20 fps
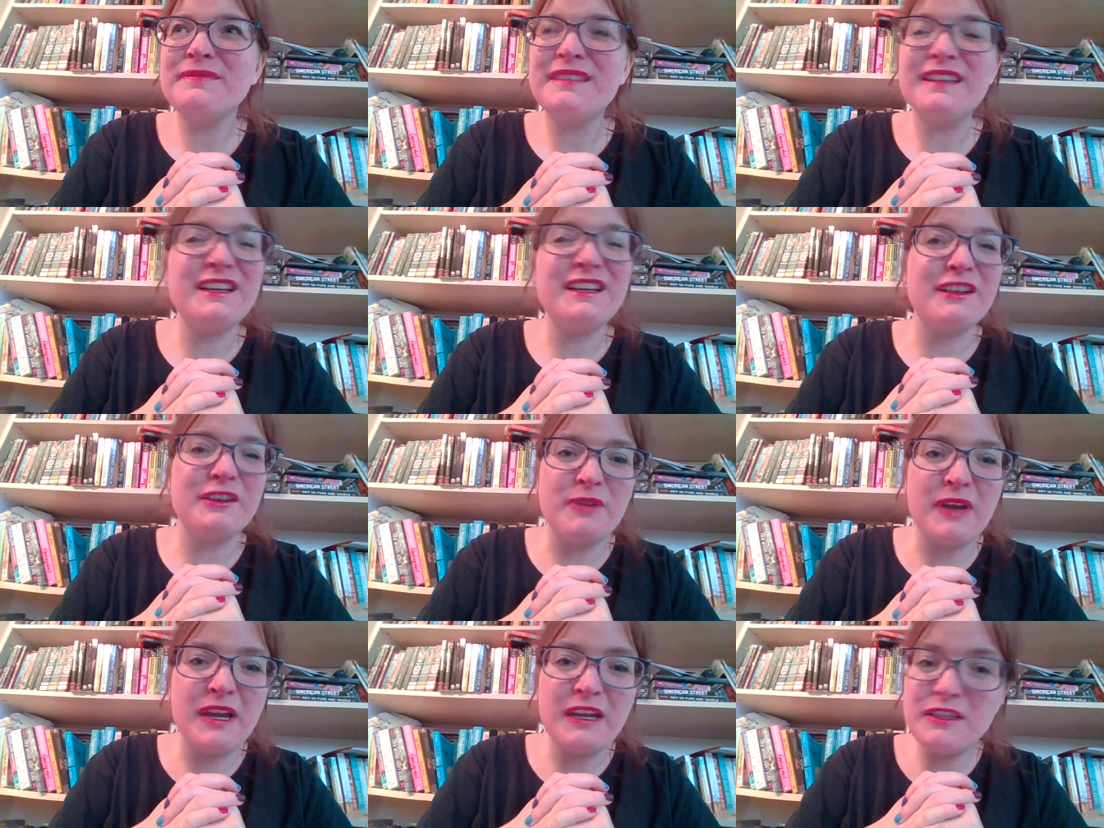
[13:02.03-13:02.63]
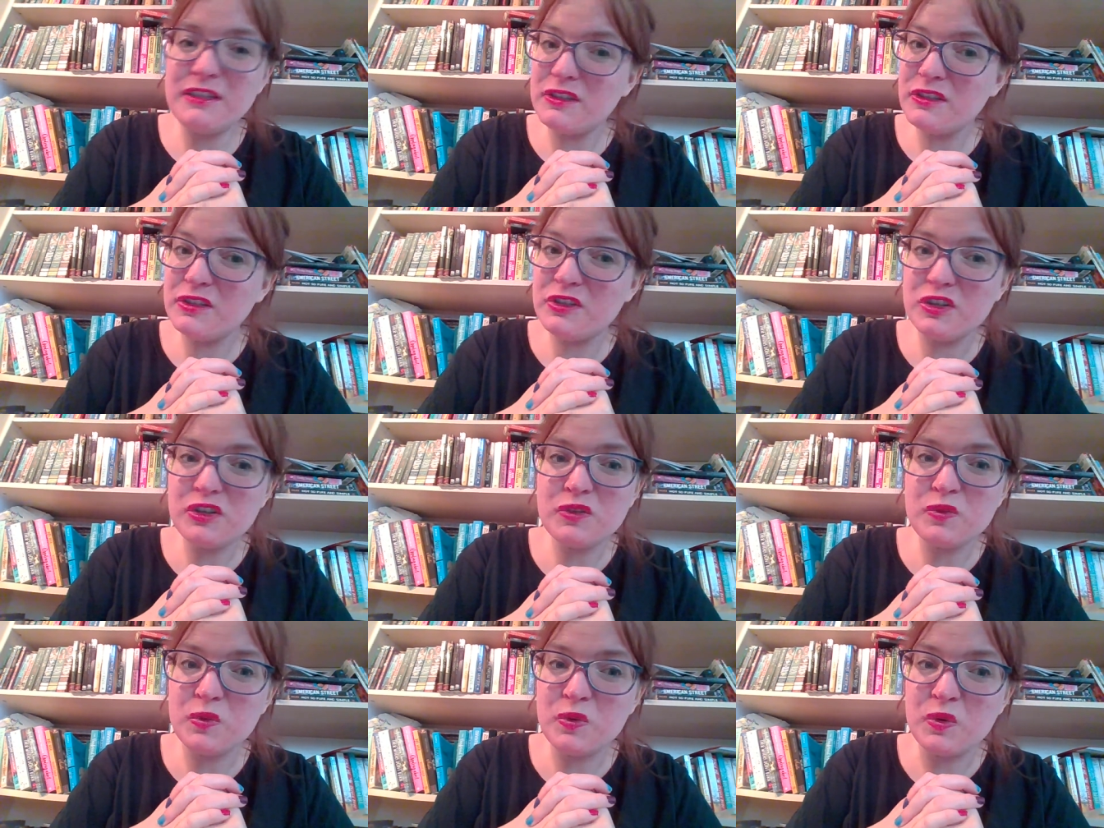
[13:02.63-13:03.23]
I don't know. I
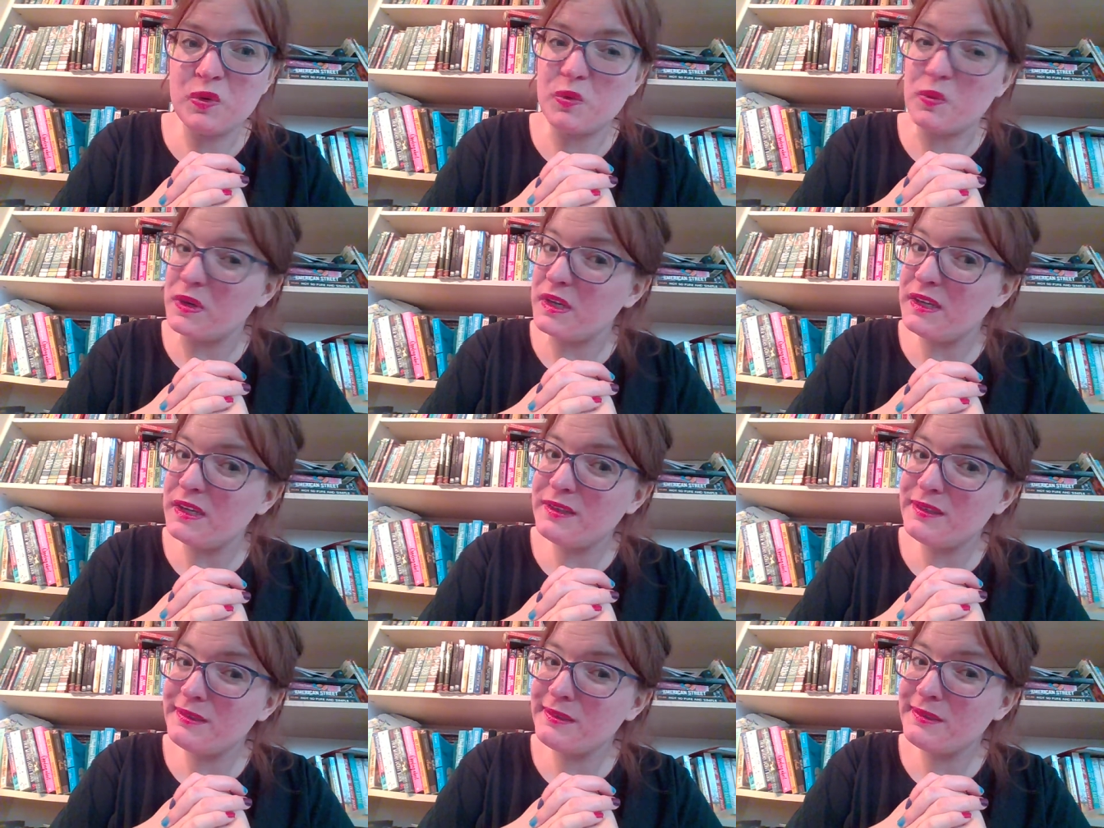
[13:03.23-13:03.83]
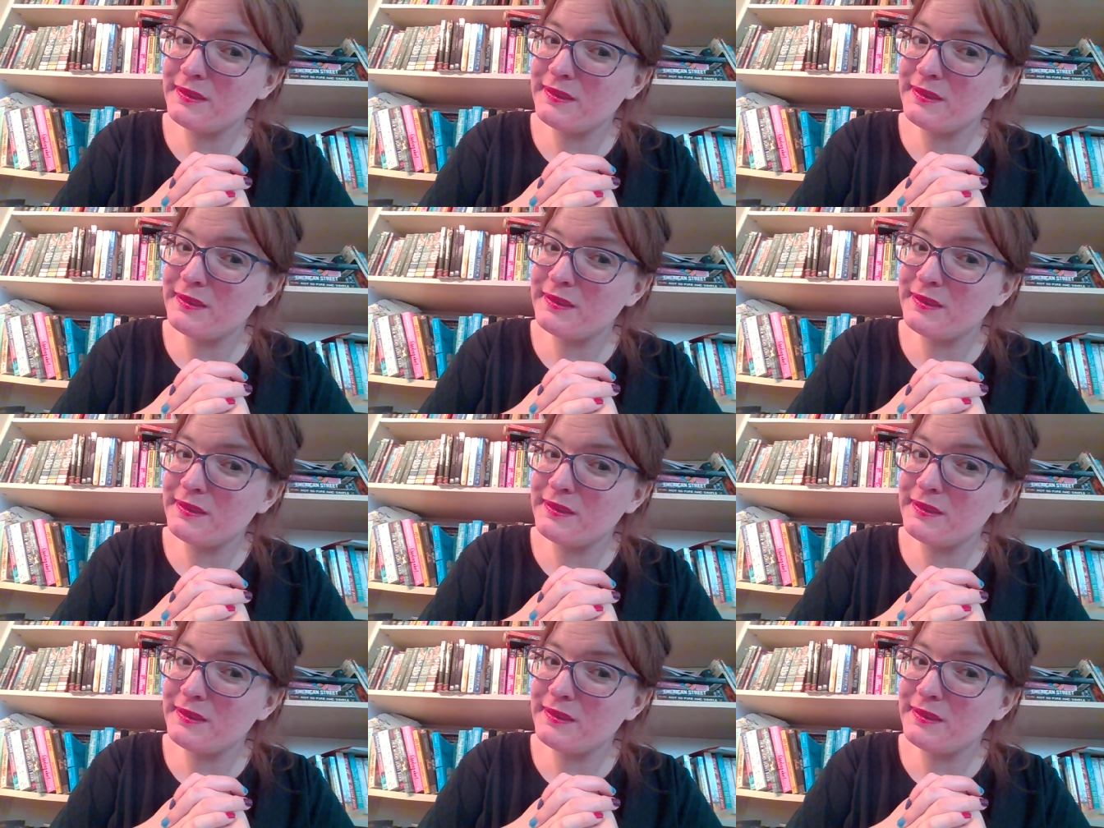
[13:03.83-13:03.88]
just want to read